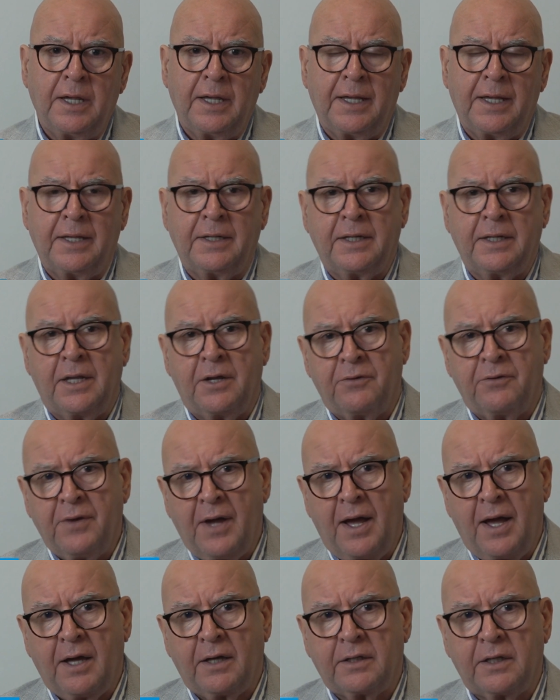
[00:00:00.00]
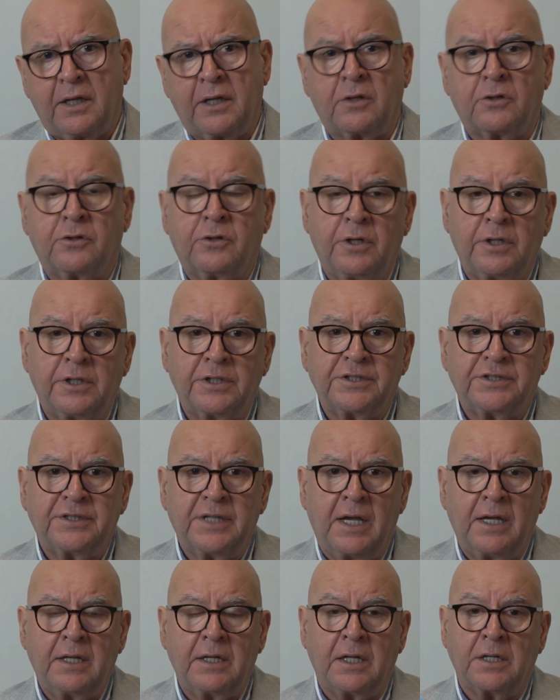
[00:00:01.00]
in Iraq, in
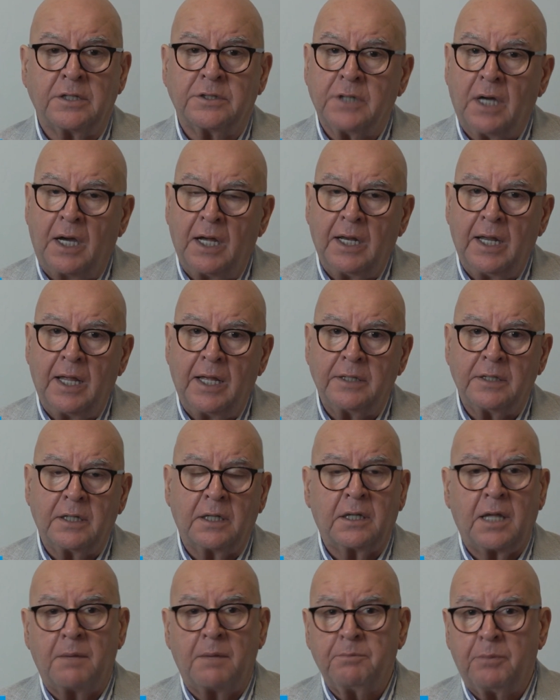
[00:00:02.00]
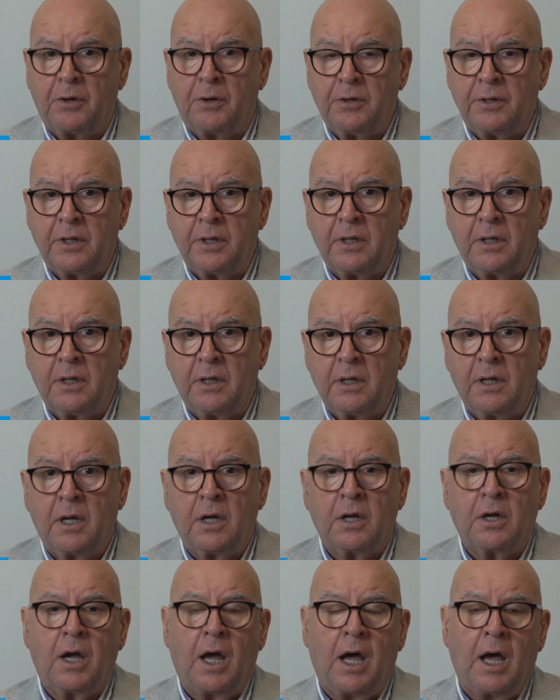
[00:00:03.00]
Kurdistan, in Thailand, in Cambodia,
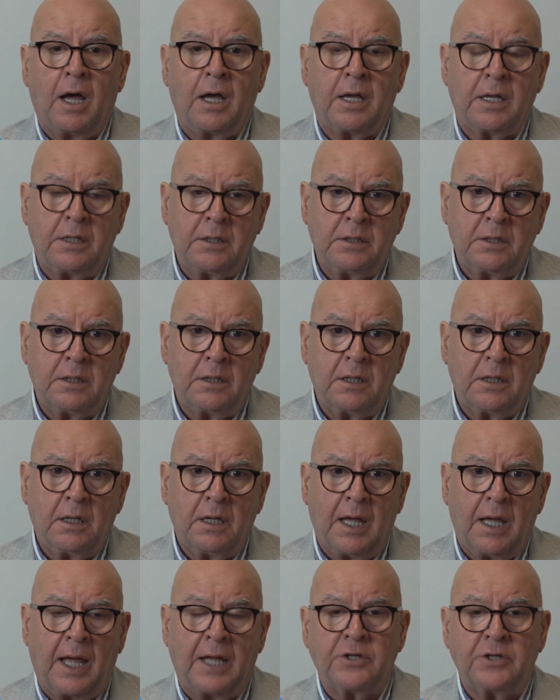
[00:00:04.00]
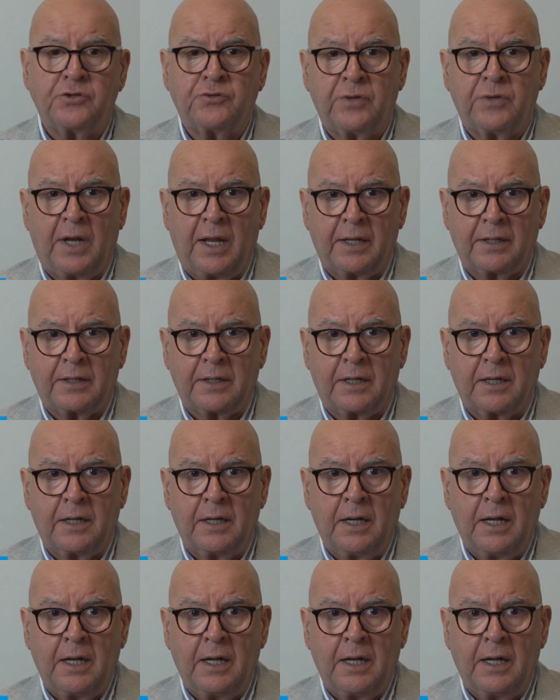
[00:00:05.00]
India, and Sri Lanka.